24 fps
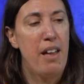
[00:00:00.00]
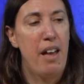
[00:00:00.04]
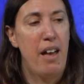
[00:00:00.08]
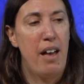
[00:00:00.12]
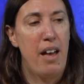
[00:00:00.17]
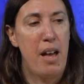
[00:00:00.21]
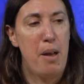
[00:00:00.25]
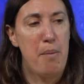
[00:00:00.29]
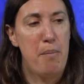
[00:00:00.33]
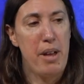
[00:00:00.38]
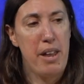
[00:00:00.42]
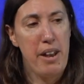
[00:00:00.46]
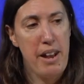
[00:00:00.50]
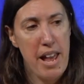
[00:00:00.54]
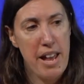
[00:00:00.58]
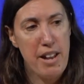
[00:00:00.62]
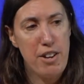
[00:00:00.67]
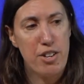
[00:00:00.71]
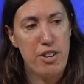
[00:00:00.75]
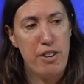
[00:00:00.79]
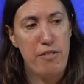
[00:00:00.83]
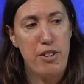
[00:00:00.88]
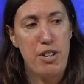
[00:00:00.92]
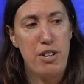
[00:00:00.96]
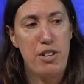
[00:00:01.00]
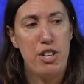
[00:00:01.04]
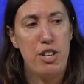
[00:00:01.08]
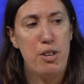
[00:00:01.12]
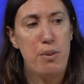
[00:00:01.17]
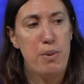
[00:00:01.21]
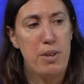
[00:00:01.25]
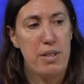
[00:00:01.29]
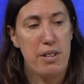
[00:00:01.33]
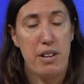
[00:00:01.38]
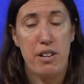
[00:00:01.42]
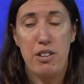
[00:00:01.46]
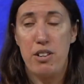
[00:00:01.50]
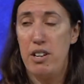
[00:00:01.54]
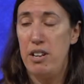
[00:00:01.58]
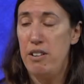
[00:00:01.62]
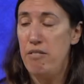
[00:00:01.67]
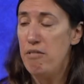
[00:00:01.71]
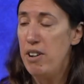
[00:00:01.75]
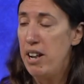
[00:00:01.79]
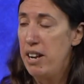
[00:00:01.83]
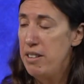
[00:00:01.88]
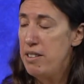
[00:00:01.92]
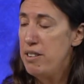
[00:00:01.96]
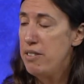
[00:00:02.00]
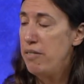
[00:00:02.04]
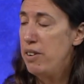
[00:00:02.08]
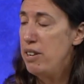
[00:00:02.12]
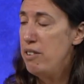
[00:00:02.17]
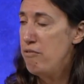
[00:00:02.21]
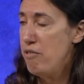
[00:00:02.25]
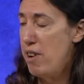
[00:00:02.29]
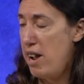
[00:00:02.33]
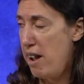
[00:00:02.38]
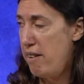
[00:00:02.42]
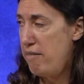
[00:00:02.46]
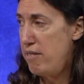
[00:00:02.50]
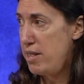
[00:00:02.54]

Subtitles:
And HIV-2 is actually relatively rare.